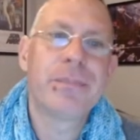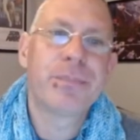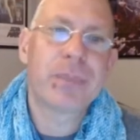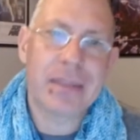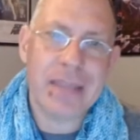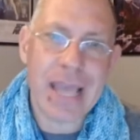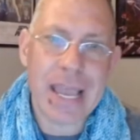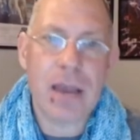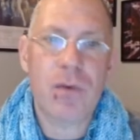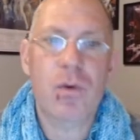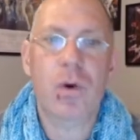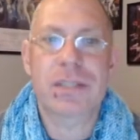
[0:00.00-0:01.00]
They, of
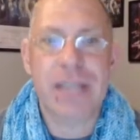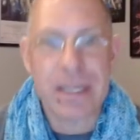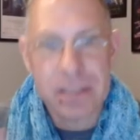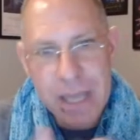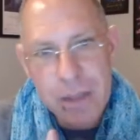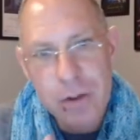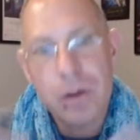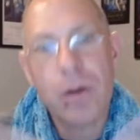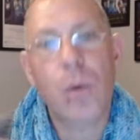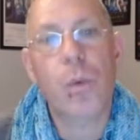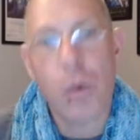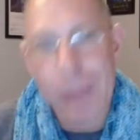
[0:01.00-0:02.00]
course, get together, a
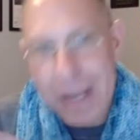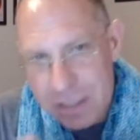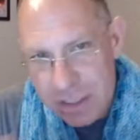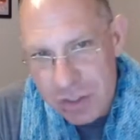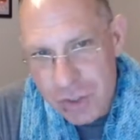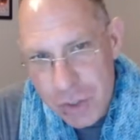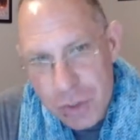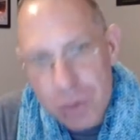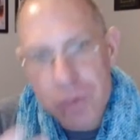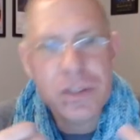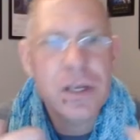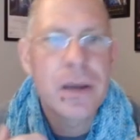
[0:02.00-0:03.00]
romance
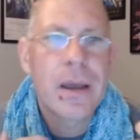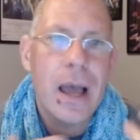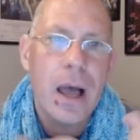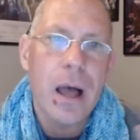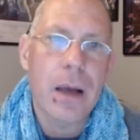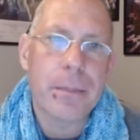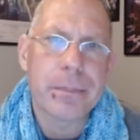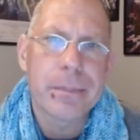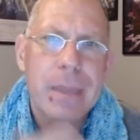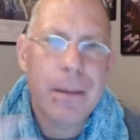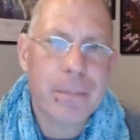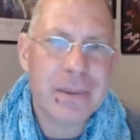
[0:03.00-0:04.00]
ensues, um,
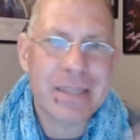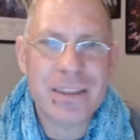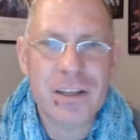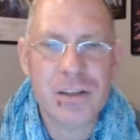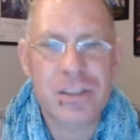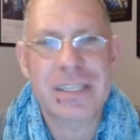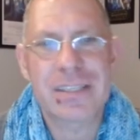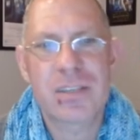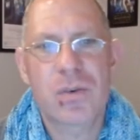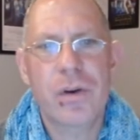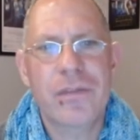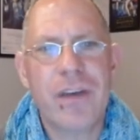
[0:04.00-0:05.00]
but then there's this
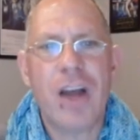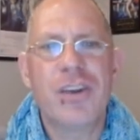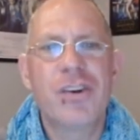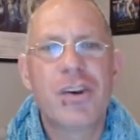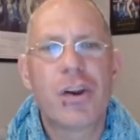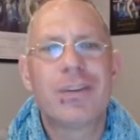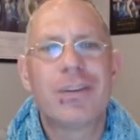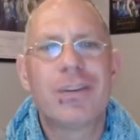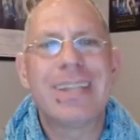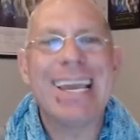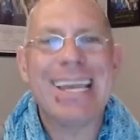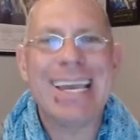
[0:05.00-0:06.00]
sort of
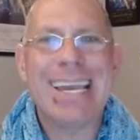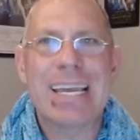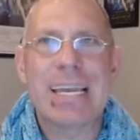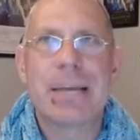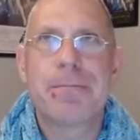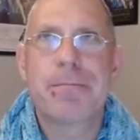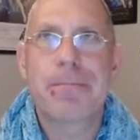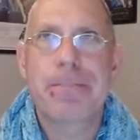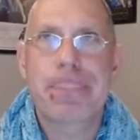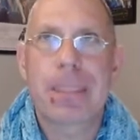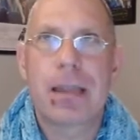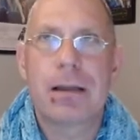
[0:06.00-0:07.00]
underlying
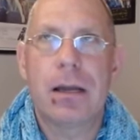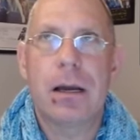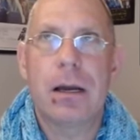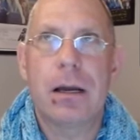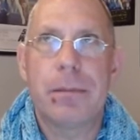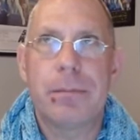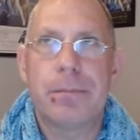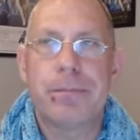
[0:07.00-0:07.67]
um,